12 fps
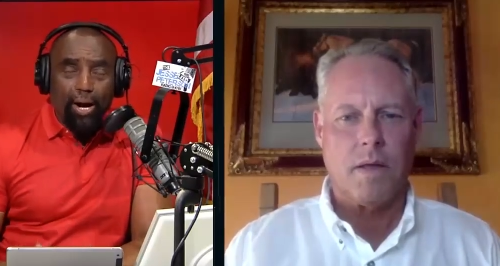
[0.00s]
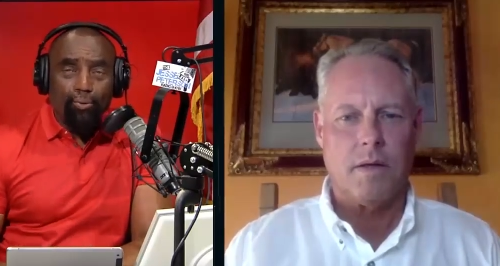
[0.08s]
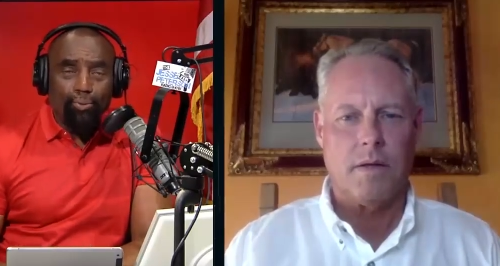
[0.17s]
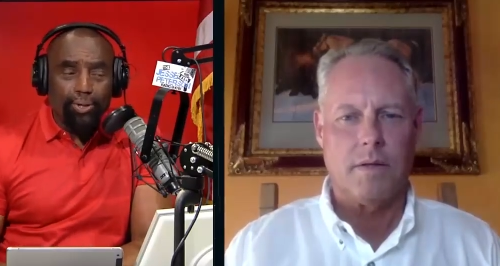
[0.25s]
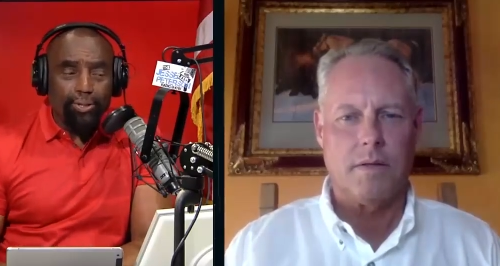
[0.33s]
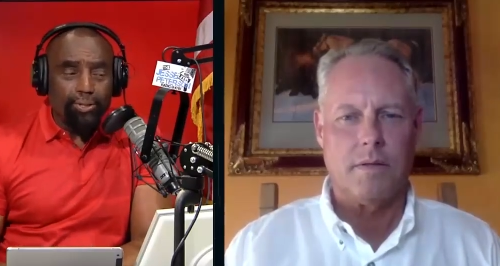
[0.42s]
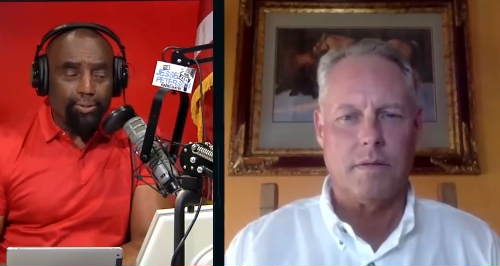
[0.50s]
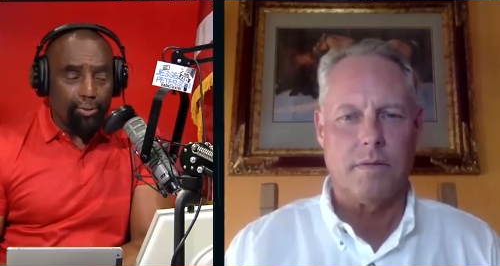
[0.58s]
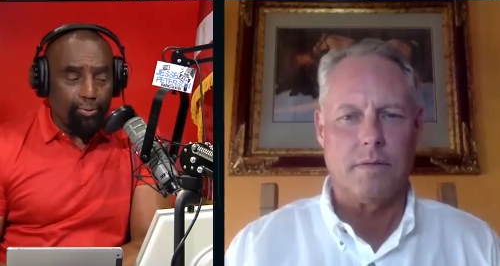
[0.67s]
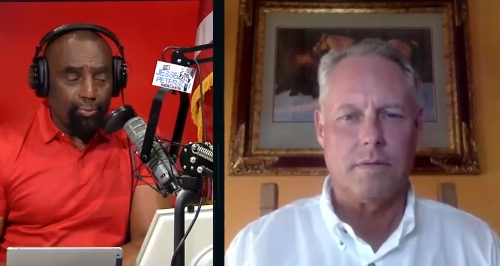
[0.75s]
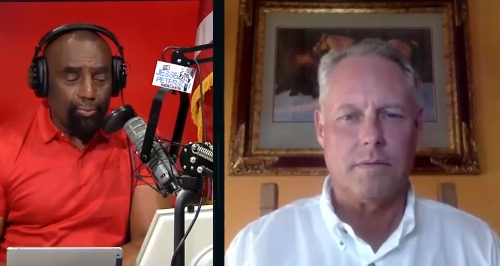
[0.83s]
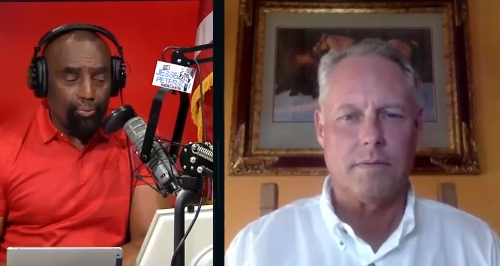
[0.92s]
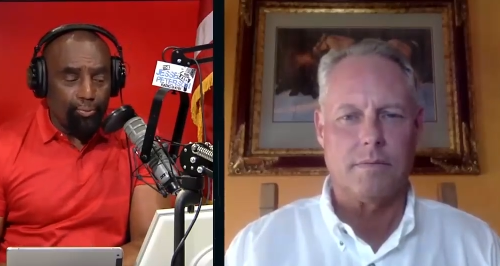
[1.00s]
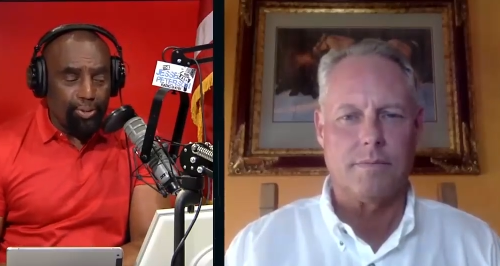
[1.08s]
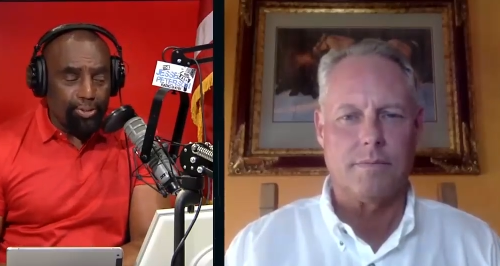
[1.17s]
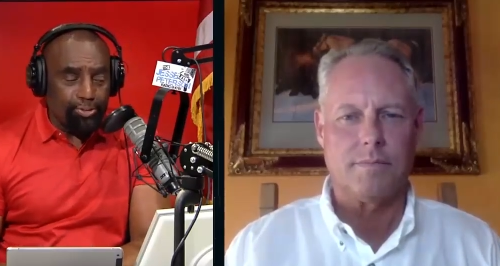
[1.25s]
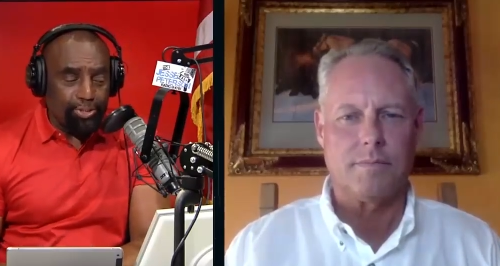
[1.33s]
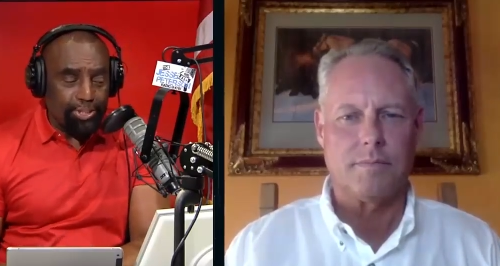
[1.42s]
Speaker 1: What are
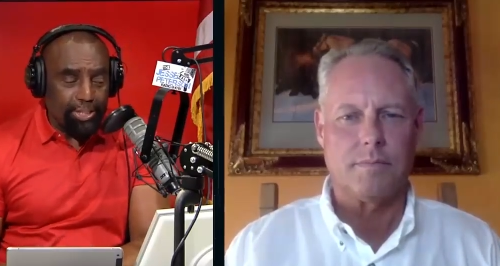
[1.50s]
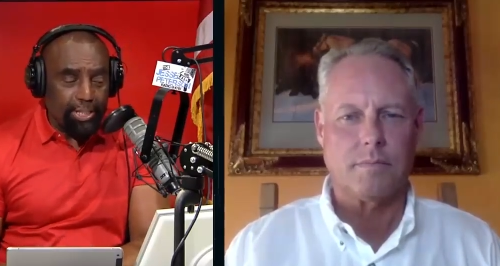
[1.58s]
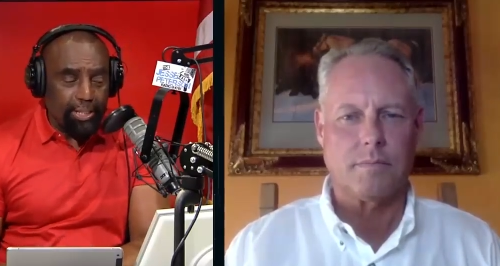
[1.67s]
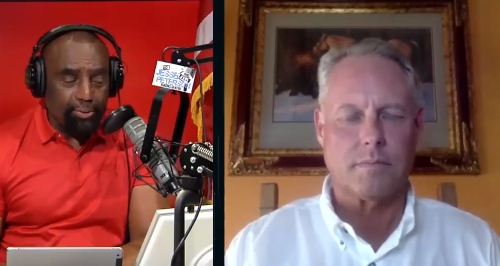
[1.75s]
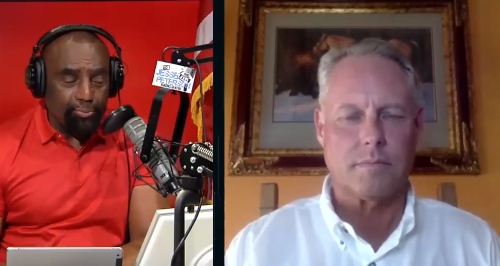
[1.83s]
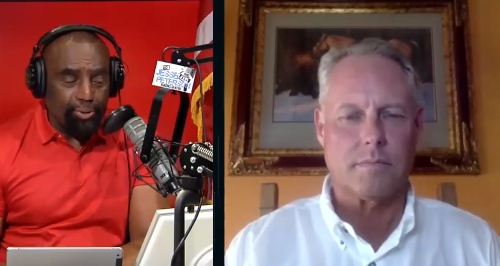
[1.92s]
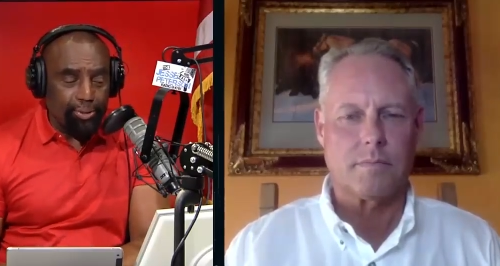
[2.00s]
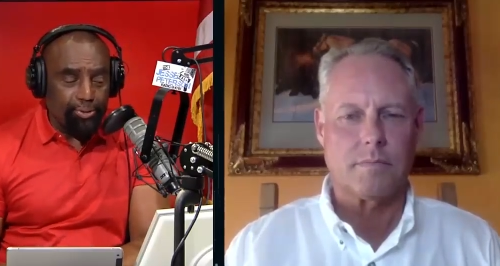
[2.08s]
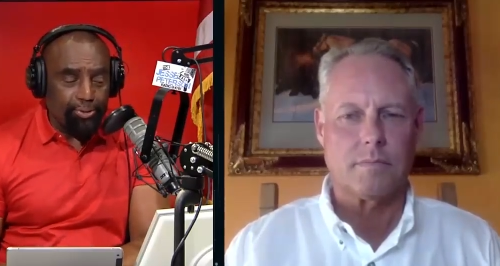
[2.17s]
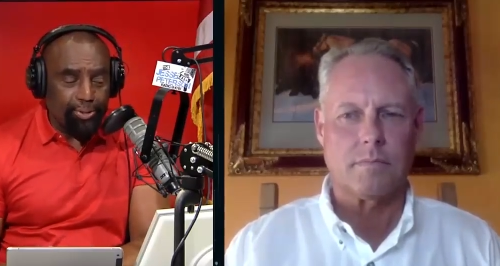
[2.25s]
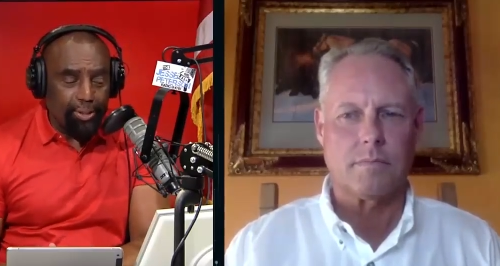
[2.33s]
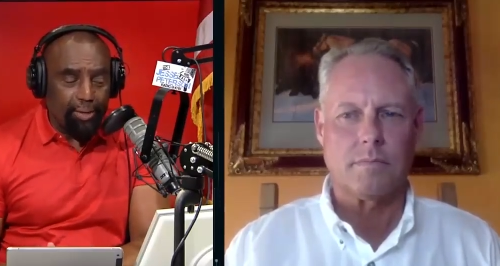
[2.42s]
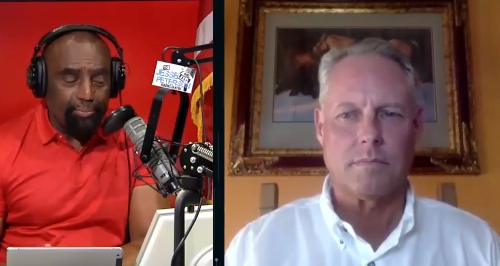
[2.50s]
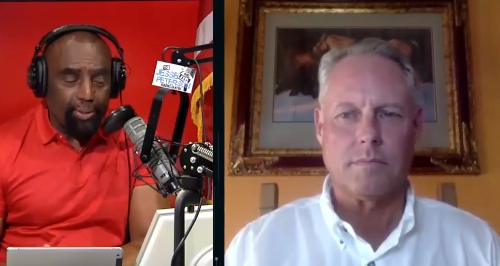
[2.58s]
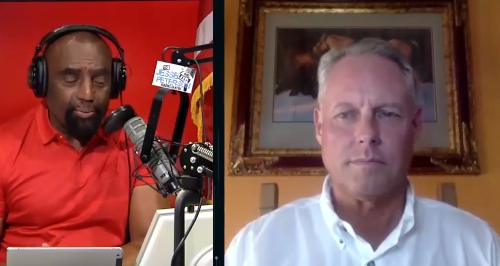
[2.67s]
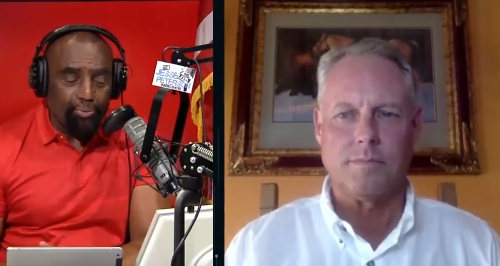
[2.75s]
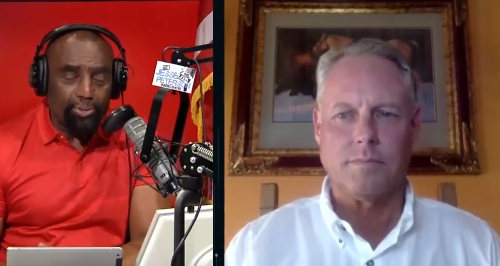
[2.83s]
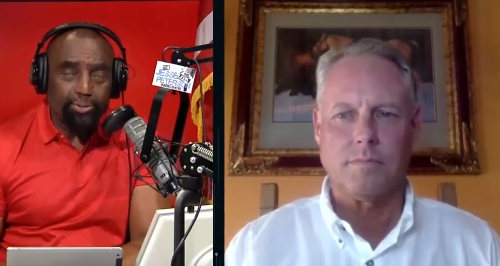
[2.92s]
you seeing?
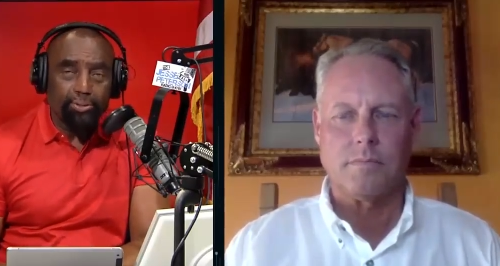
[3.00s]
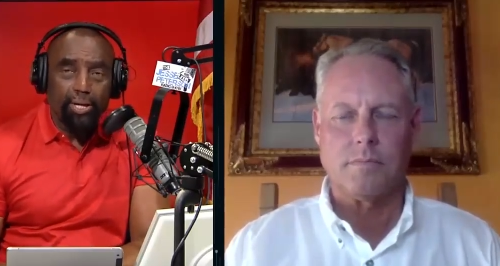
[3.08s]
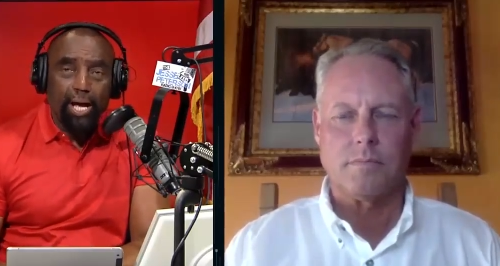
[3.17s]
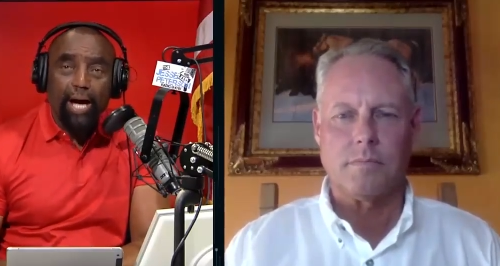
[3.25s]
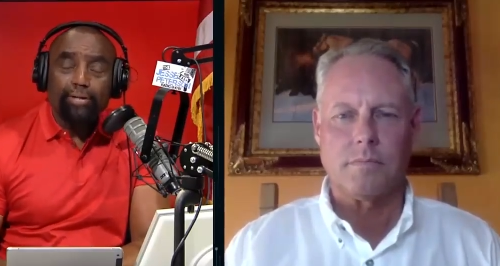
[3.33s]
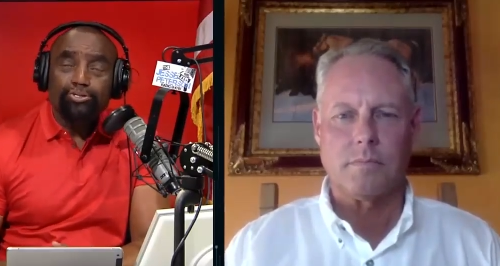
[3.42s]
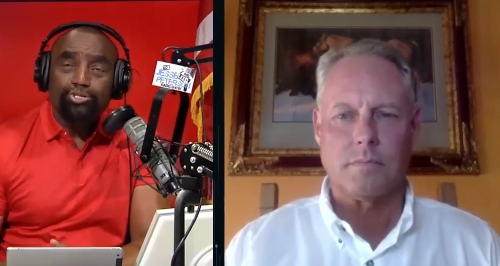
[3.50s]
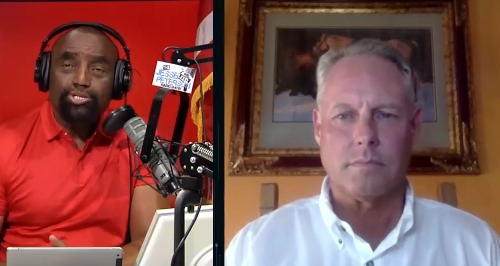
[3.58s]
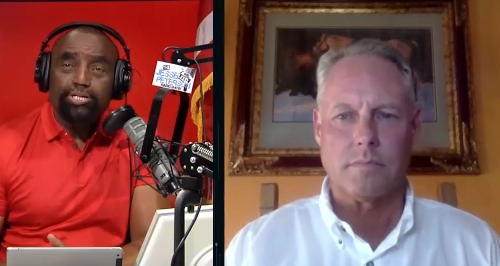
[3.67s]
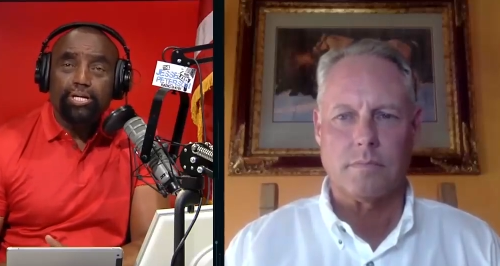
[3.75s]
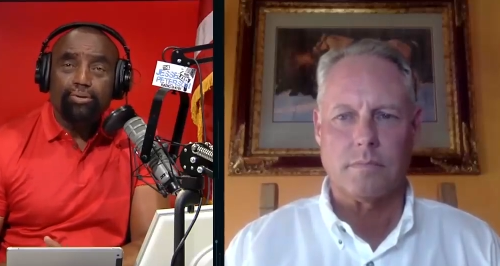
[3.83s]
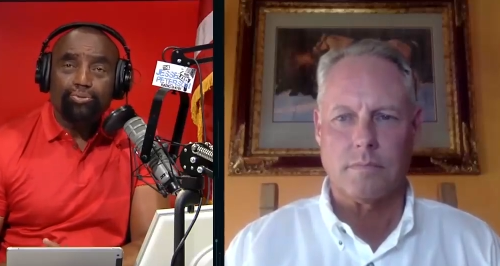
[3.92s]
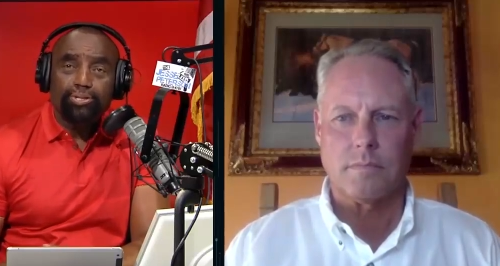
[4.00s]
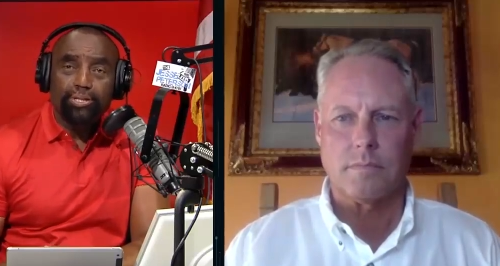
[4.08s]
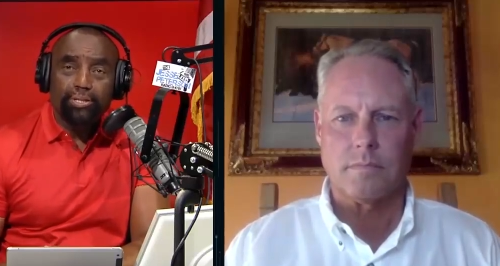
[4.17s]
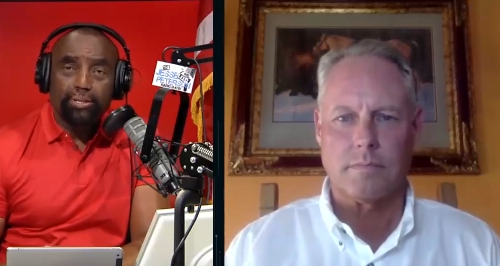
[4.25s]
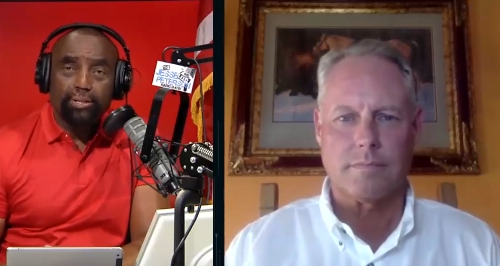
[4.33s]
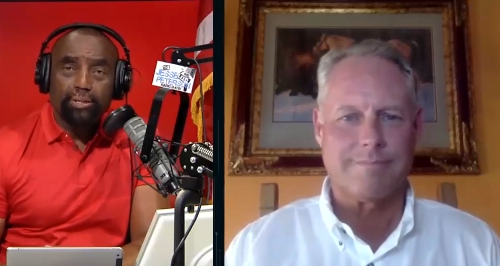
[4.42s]
How do you see
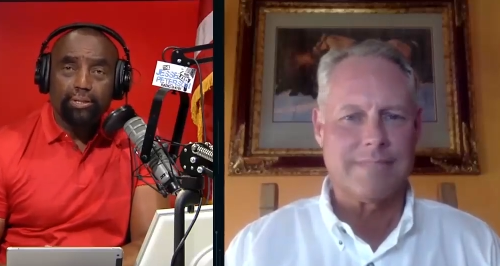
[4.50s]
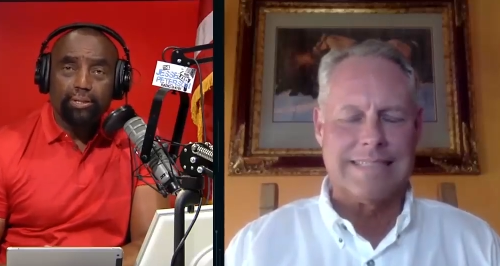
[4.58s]
everything?